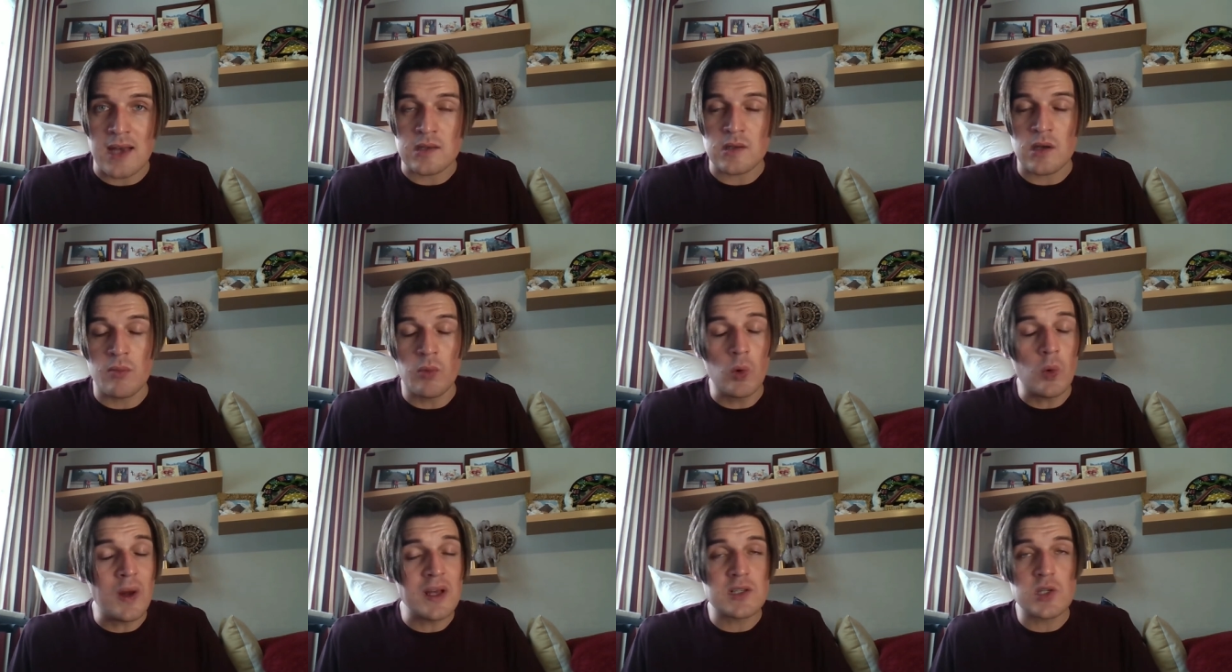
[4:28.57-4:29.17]
So I'm
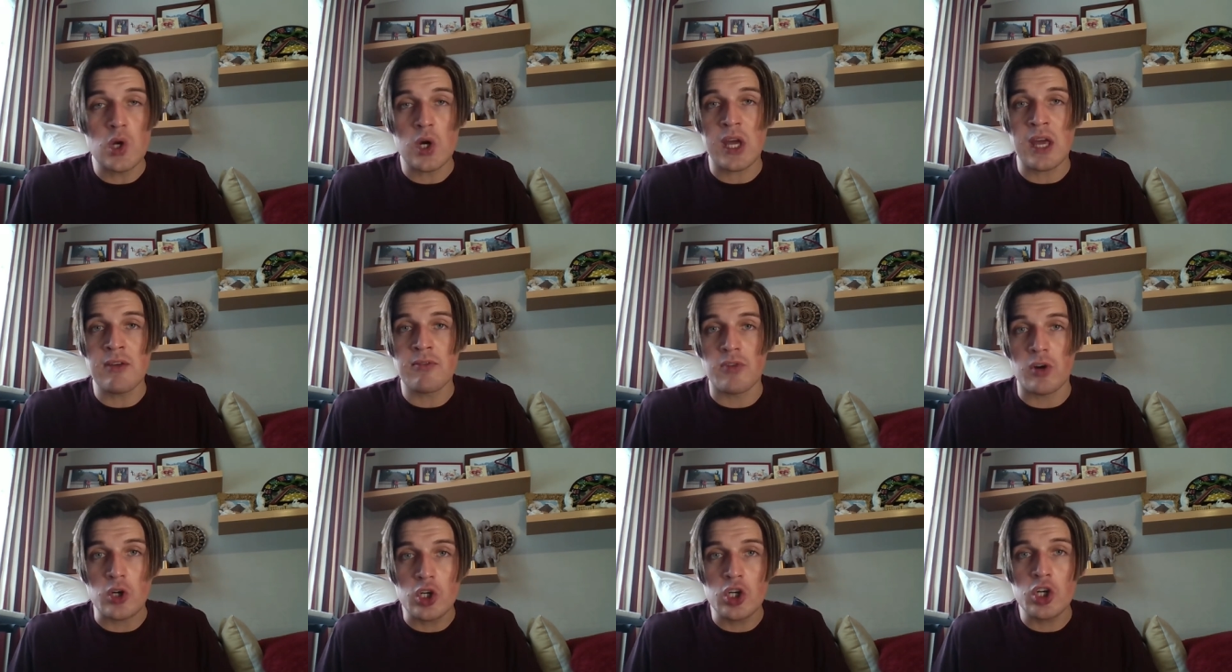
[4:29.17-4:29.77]
always looking
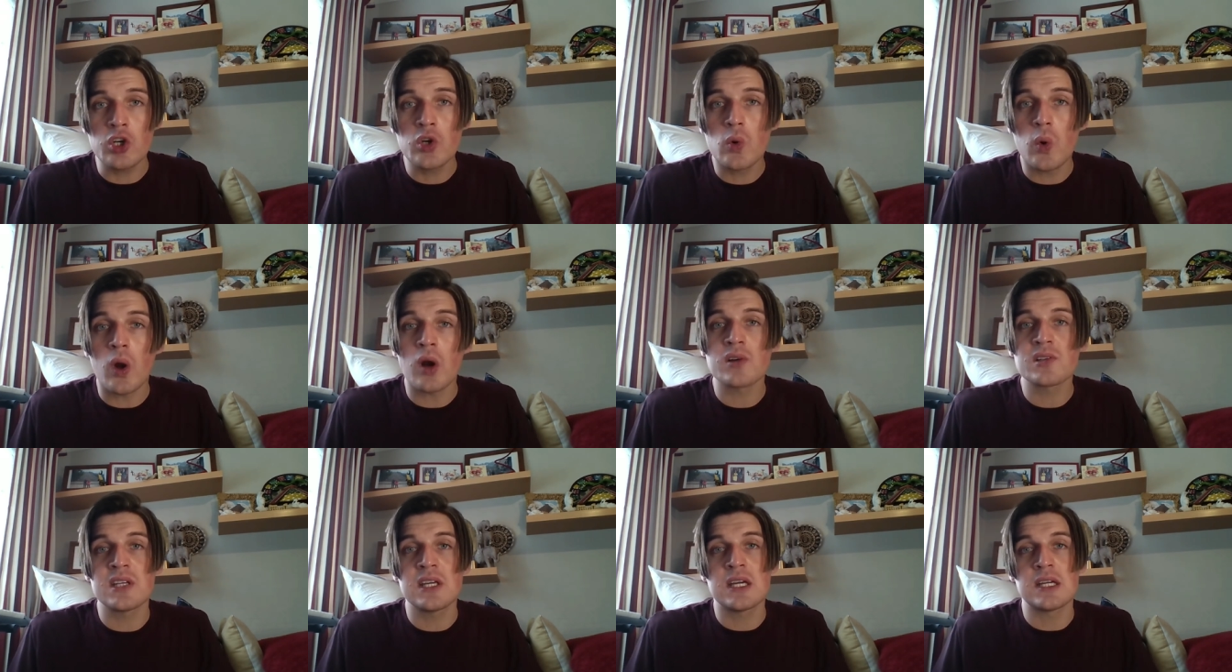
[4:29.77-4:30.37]
for good
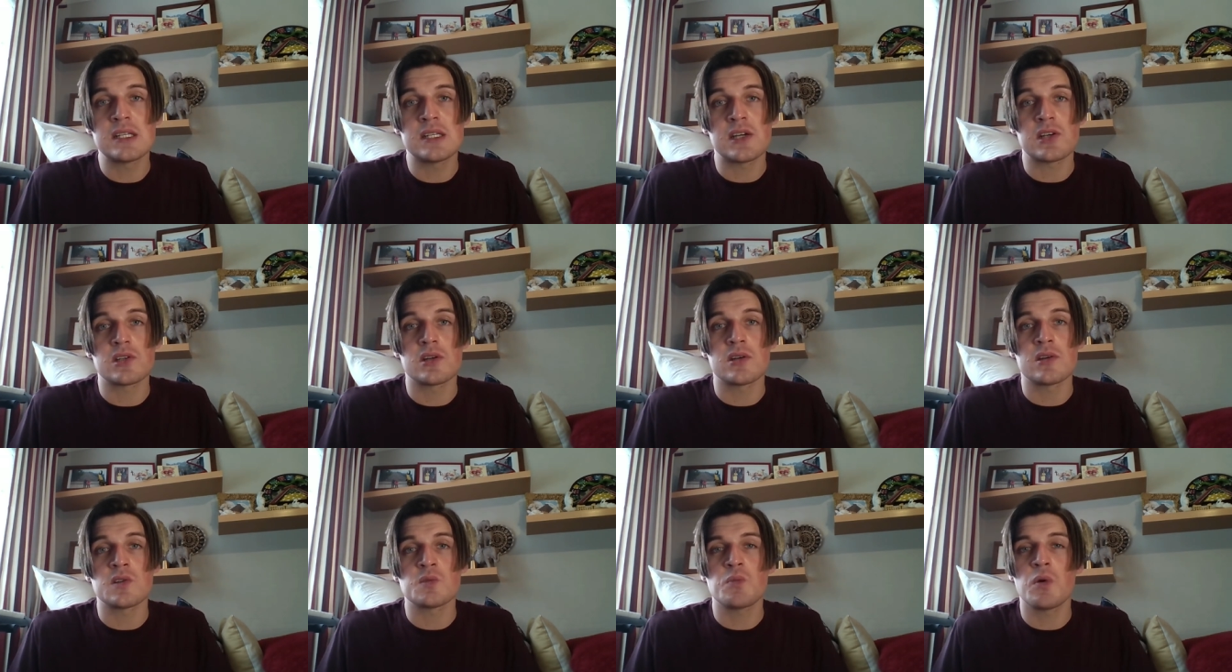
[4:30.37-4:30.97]
quality
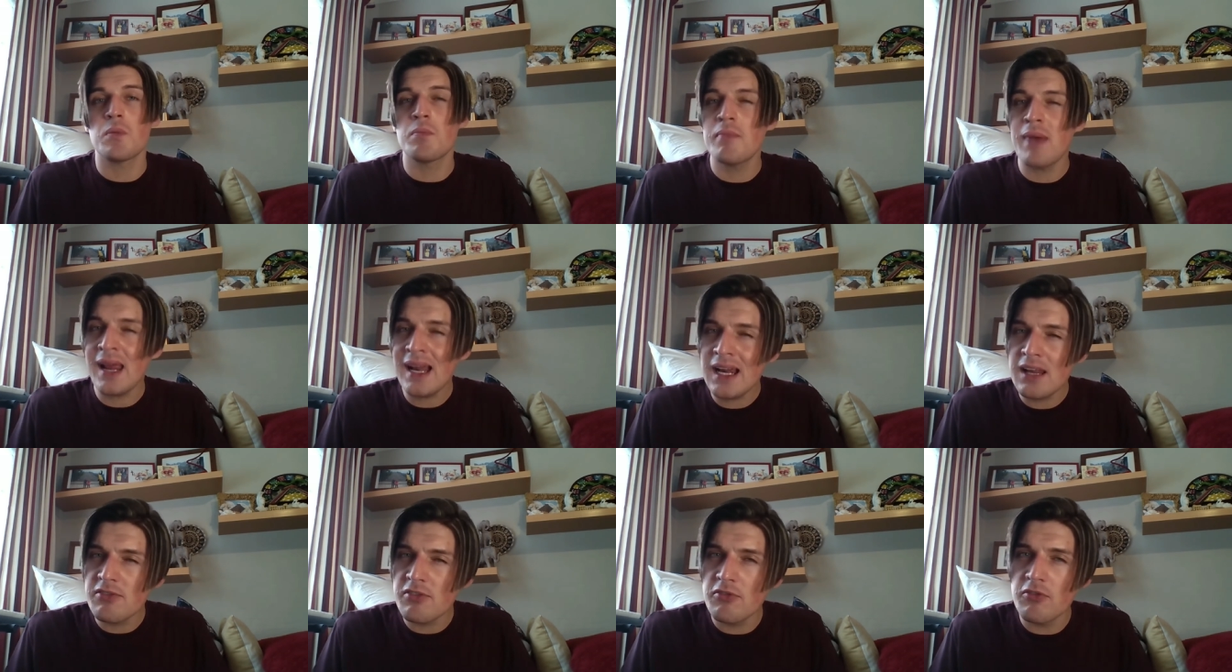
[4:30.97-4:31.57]
conditioners, but
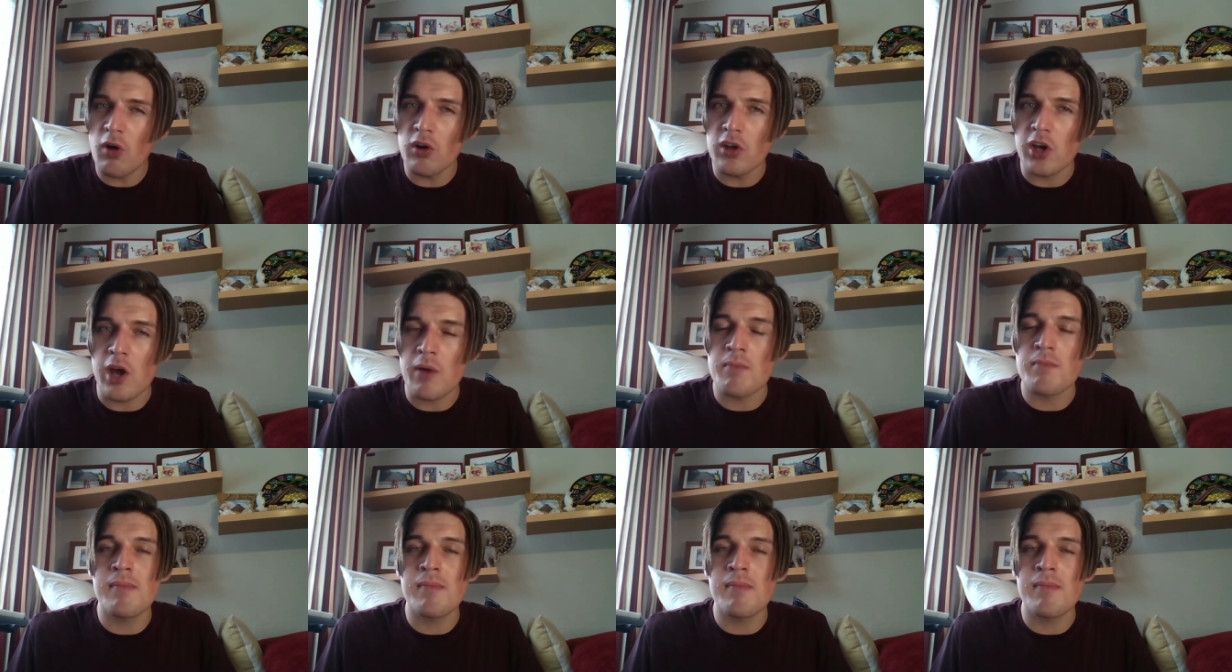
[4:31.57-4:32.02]
mainly for volume,